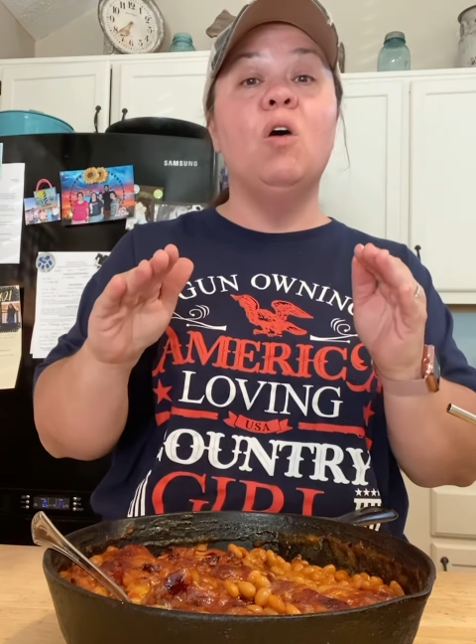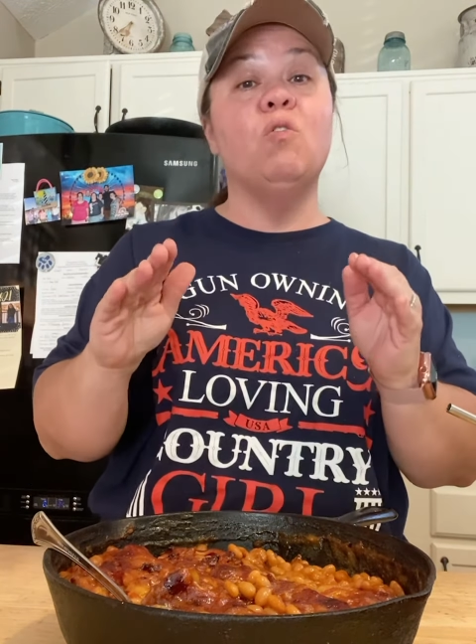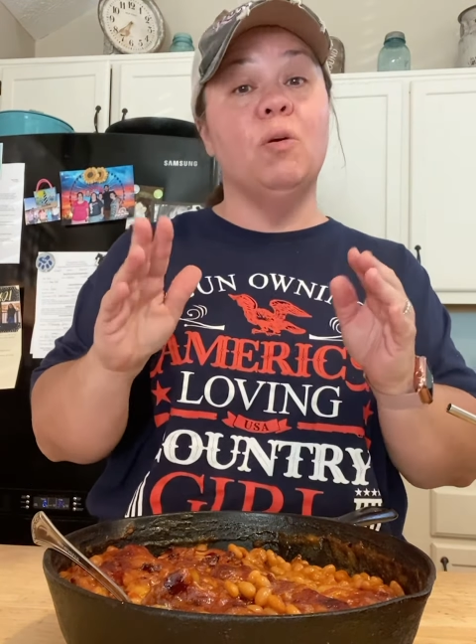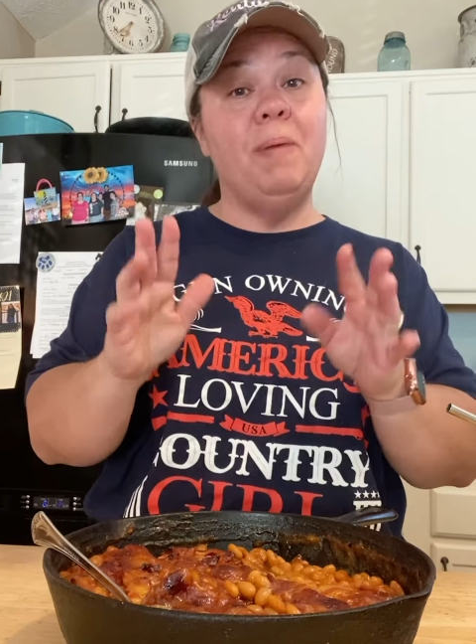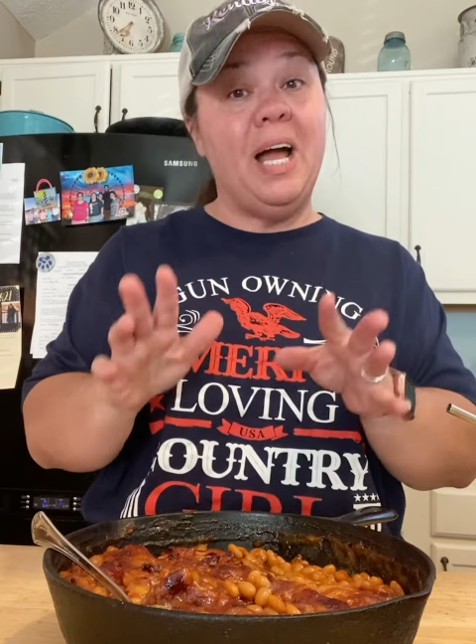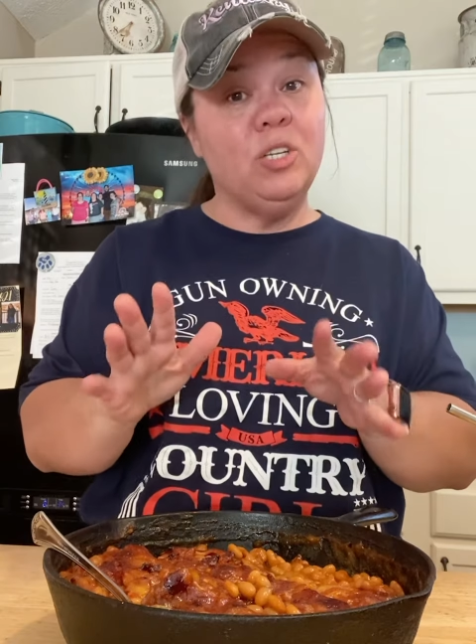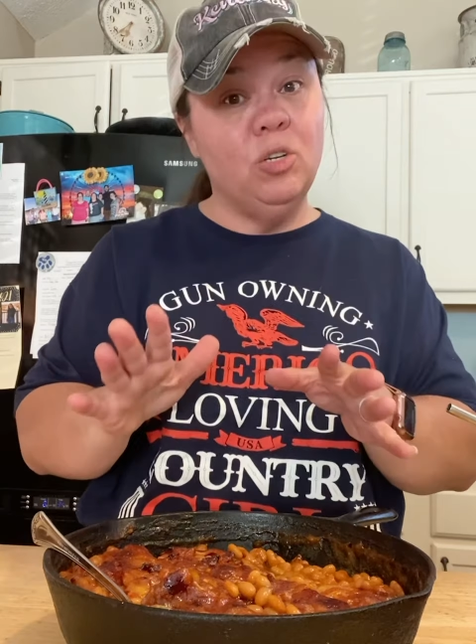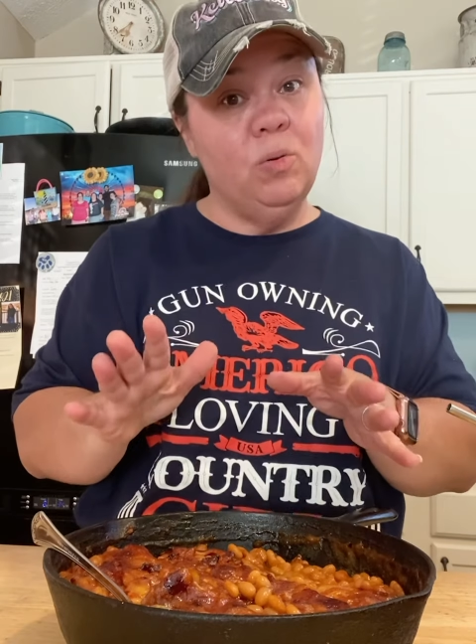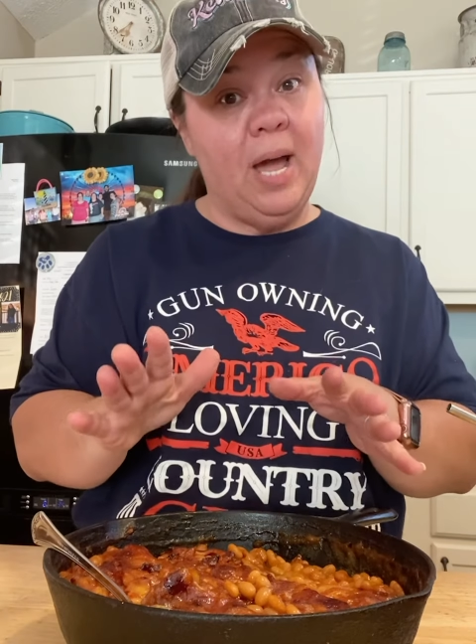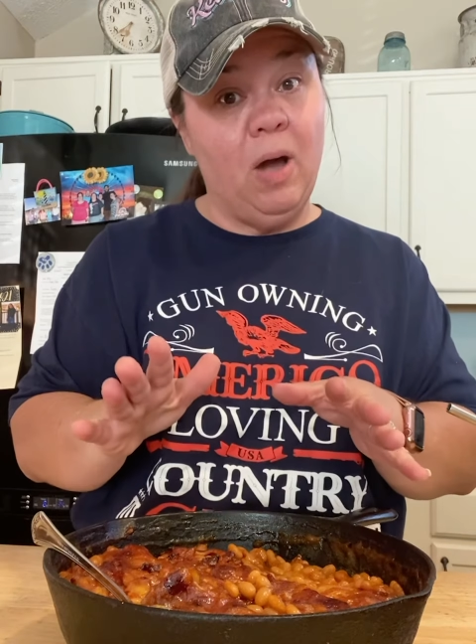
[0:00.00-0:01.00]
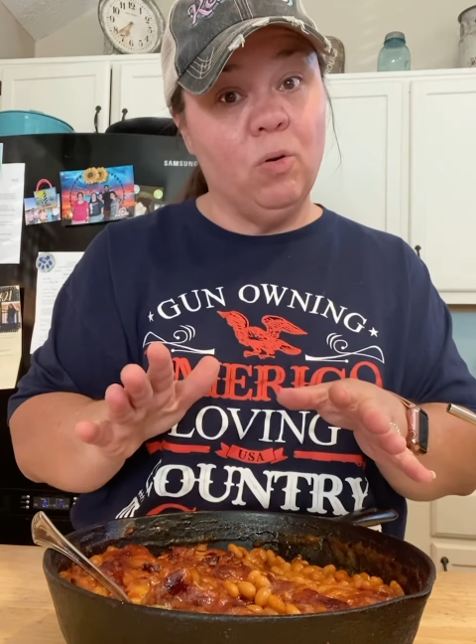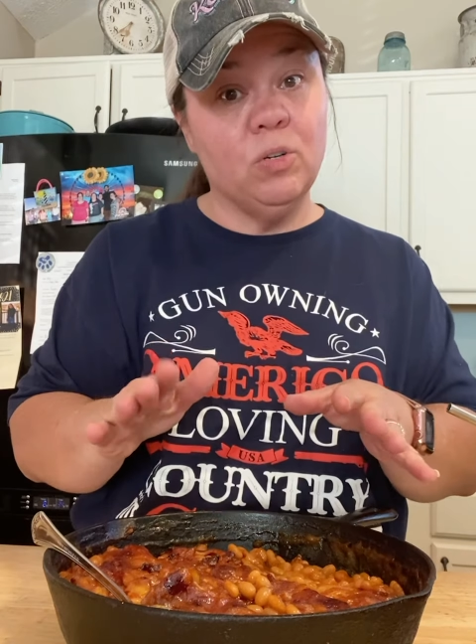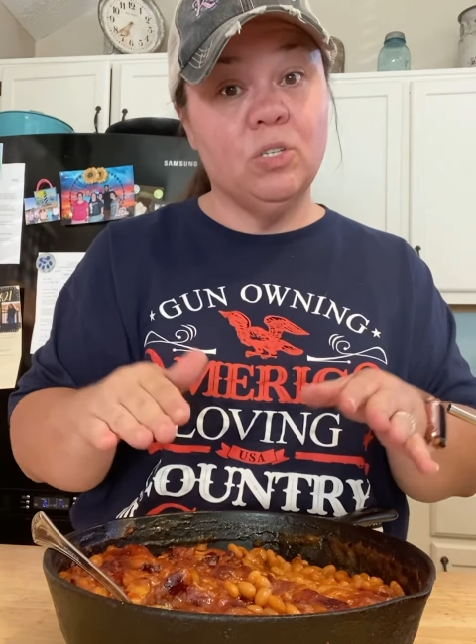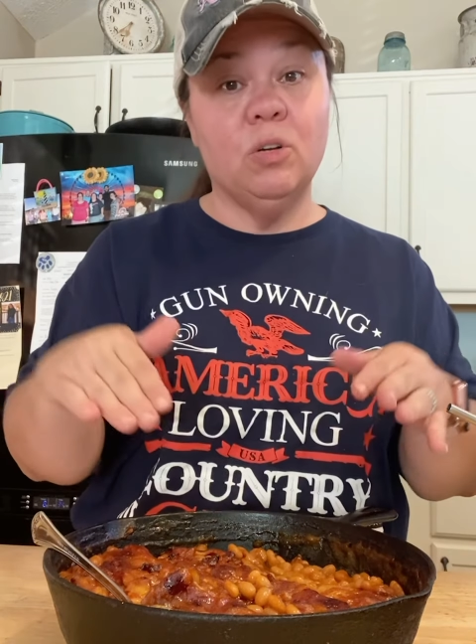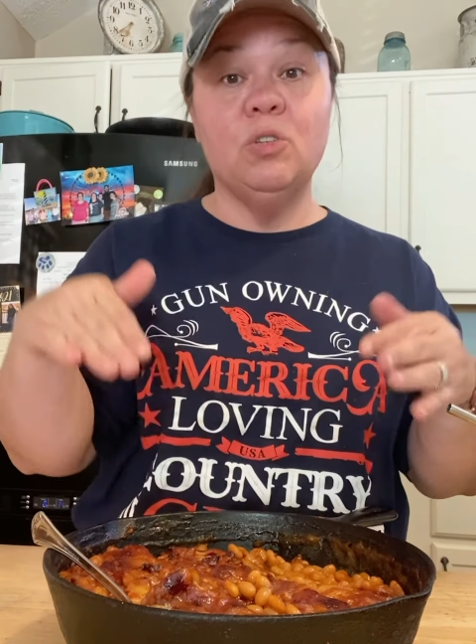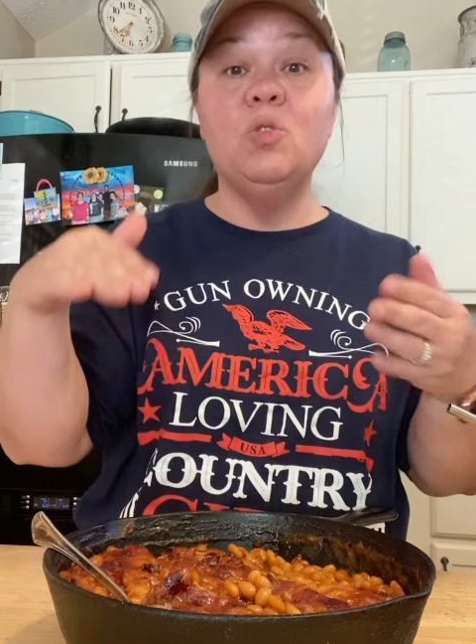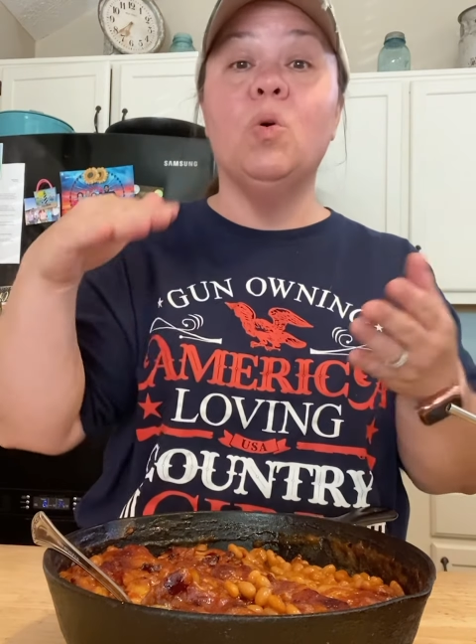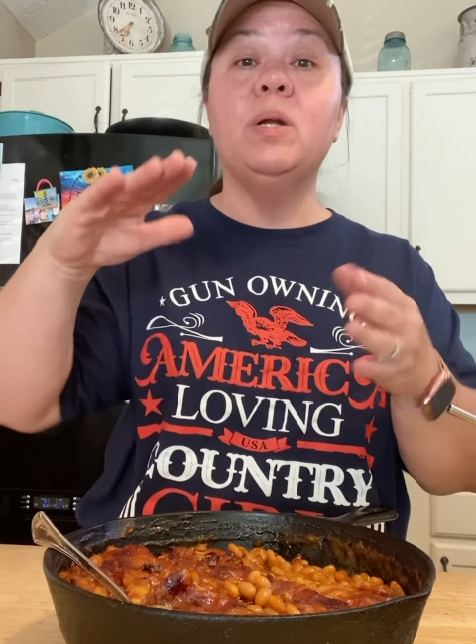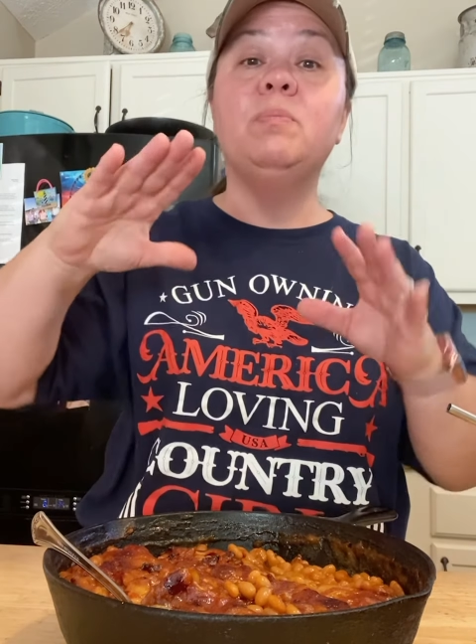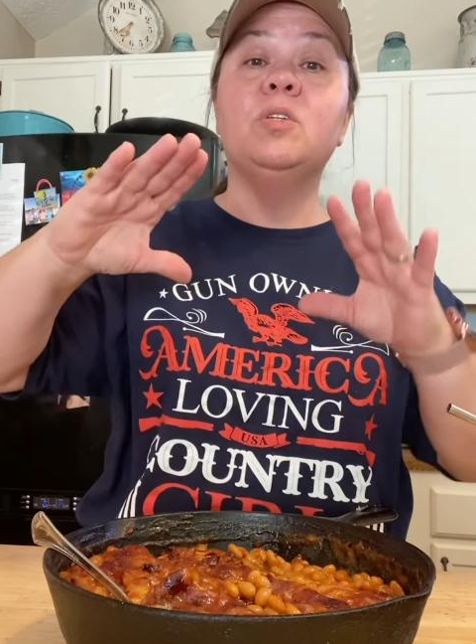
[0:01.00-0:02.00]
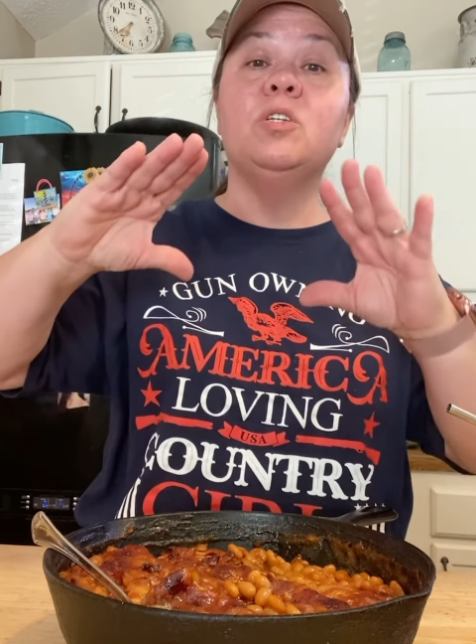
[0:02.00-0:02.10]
for about 2 hours, because you want them